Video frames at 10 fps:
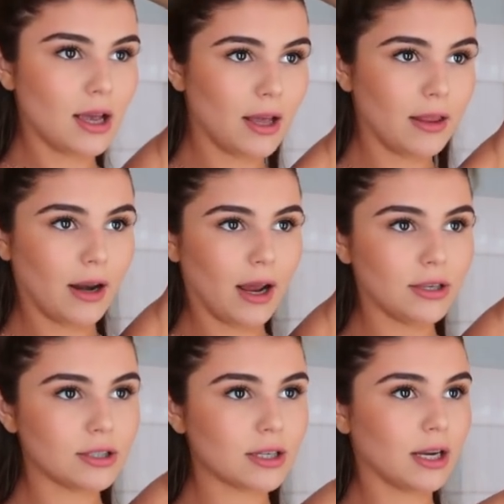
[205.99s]
and then I
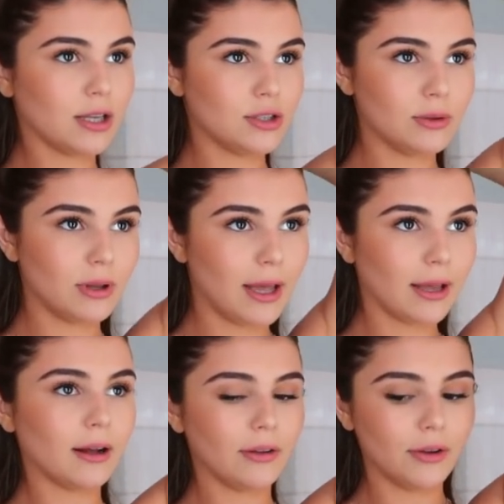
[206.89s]
just kind of do
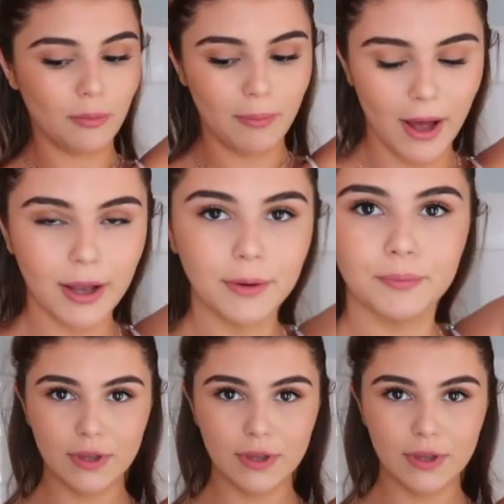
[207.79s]
like a little bun.